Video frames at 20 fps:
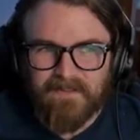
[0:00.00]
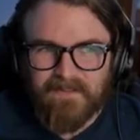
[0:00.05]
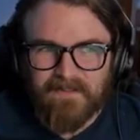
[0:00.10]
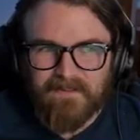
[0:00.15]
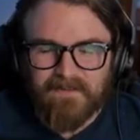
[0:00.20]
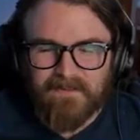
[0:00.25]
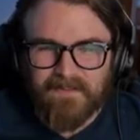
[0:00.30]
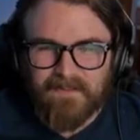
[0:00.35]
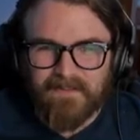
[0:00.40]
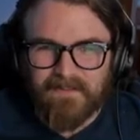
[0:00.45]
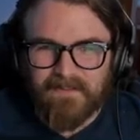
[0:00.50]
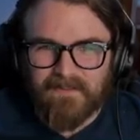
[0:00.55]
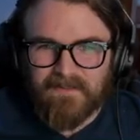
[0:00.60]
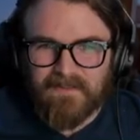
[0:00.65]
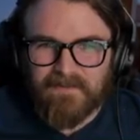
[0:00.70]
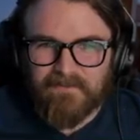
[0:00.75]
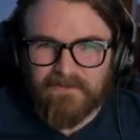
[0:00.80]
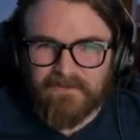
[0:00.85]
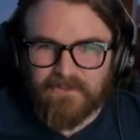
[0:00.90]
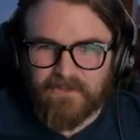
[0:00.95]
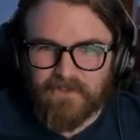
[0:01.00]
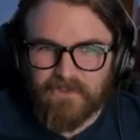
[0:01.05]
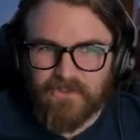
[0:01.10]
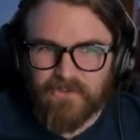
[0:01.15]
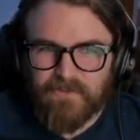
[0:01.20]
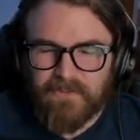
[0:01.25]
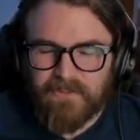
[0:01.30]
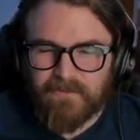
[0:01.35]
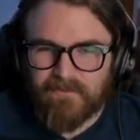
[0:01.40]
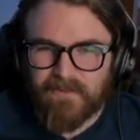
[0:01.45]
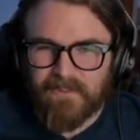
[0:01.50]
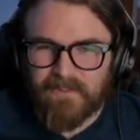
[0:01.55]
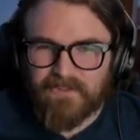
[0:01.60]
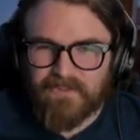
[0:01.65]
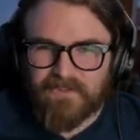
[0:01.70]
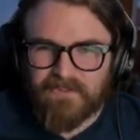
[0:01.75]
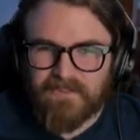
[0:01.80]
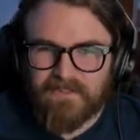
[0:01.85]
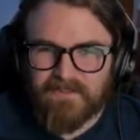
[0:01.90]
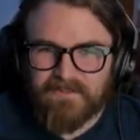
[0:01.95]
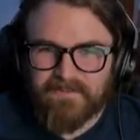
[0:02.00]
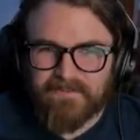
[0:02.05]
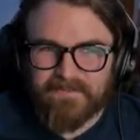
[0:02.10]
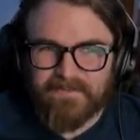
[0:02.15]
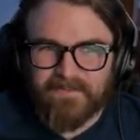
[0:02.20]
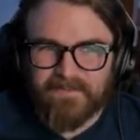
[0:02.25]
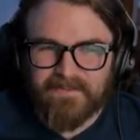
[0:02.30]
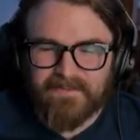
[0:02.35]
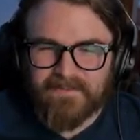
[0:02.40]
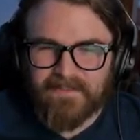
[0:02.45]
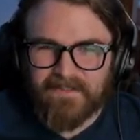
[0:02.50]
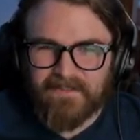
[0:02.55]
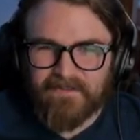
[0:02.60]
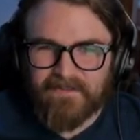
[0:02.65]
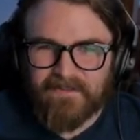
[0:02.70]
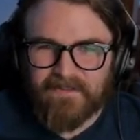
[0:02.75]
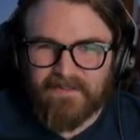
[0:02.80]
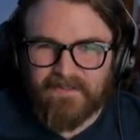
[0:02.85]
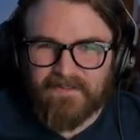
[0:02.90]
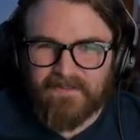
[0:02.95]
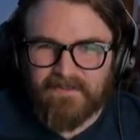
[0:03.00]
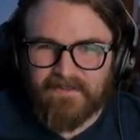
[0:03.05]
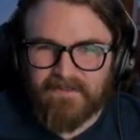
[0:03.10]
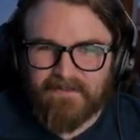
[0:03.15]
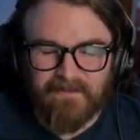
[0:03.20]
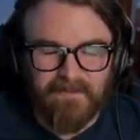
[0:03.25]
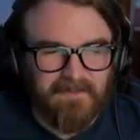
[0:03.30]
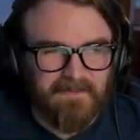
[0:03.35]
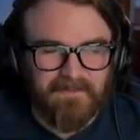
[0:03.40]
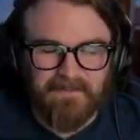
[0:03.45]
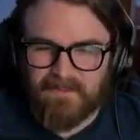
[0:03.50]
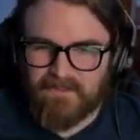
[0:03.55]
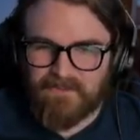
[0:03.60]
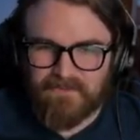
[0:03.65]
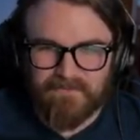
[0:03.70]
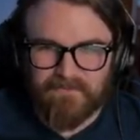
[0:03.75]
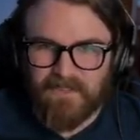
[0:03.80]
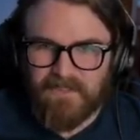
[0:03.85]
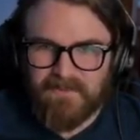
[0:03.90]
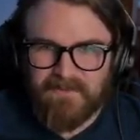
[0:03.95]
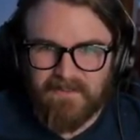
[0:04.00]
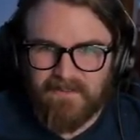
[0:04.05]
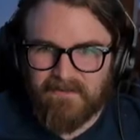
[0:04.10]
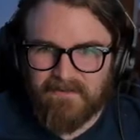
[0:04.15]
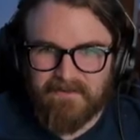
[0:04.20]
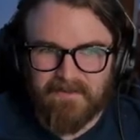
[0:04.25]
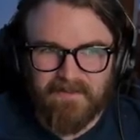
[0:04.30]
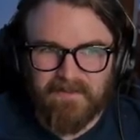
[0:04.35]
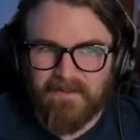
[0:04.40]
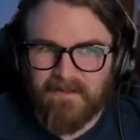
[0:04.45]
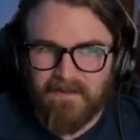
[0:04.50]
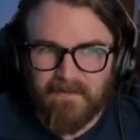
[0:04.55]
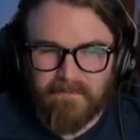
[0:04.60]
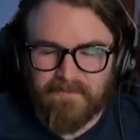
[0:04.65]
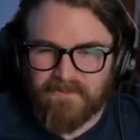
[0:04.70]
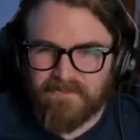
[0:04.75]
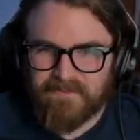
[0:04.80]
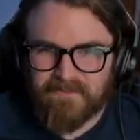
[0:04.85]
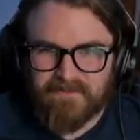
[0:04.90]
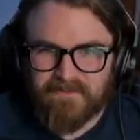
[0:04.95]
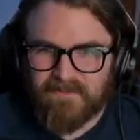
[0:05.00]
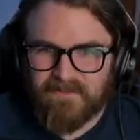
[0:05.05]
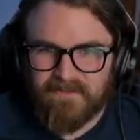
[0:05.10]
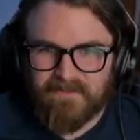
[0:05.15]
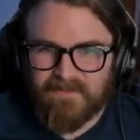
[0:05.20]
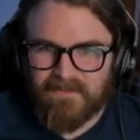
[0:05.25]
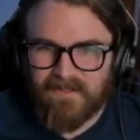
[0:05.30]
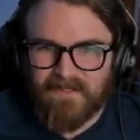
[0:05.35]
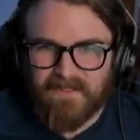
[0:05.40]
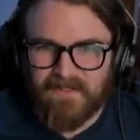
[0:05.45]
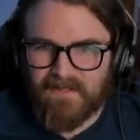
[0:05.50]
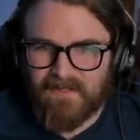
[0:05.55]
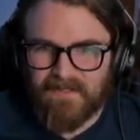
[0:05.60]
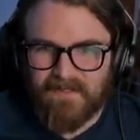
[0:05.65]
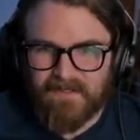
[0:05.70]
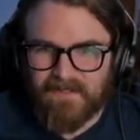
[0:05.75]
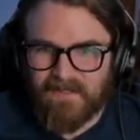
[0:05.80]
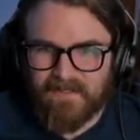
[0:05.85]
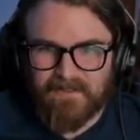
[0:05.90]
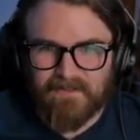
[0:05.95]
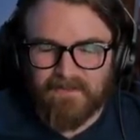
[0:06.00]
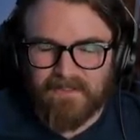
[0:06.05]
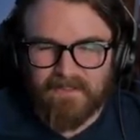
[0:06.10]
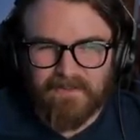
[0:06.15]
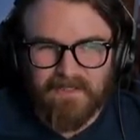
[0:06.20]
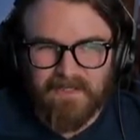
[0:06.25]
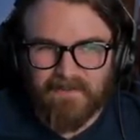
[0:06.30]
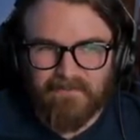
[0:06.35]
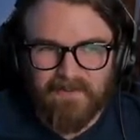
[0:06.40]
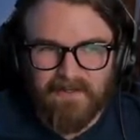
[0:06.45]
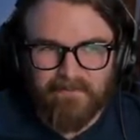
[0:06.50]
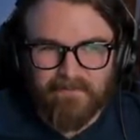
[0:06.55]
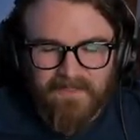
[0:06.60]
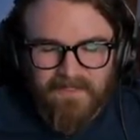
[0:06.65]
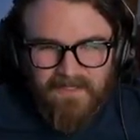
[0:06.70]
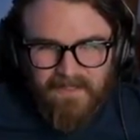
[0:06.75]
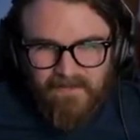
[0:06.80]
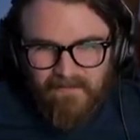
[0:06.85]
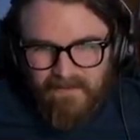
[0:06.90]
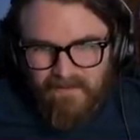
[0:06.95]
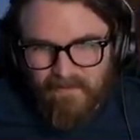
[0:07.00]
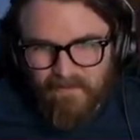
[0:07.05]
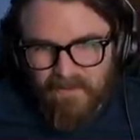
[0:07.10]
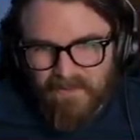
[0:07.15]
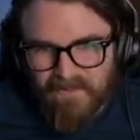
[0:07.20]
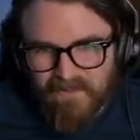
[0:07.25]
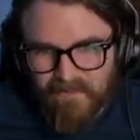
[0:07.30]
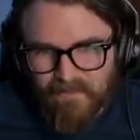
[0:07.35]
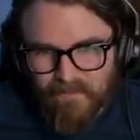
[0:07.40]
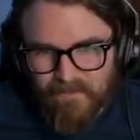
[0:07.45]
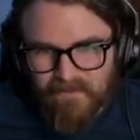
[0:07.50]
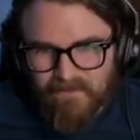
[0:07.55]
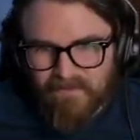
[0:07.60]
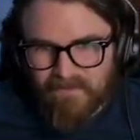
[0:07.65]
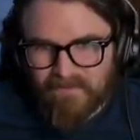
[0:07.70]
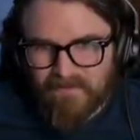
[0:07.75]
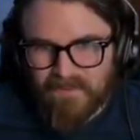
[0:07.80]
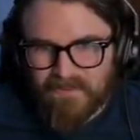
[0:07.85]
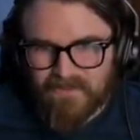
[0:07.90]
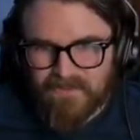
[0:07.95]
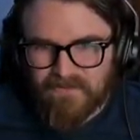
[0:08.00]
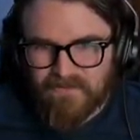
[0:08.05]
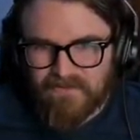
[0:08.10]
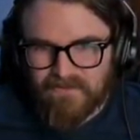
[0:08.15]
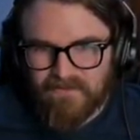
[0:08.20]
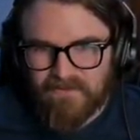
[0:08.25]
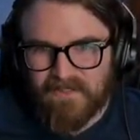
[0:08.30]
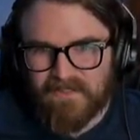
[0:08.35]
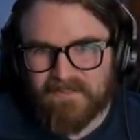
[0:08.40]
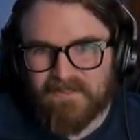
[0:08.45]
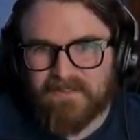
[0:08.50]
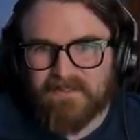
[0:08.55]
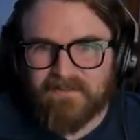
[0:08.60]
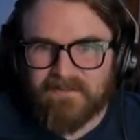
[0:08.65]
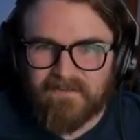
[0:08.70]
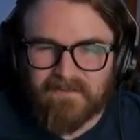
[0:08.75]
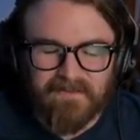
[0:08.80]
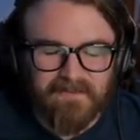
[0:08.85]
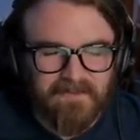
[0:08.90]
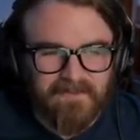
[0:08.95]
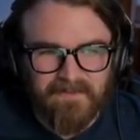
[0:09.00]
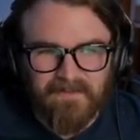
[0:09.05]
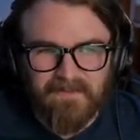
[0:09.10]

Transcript: like give us a shooting range to test the guns out and like it's right there in the hub just it I, I i can't wrap my head around why they wouldn't let you do that kind of thing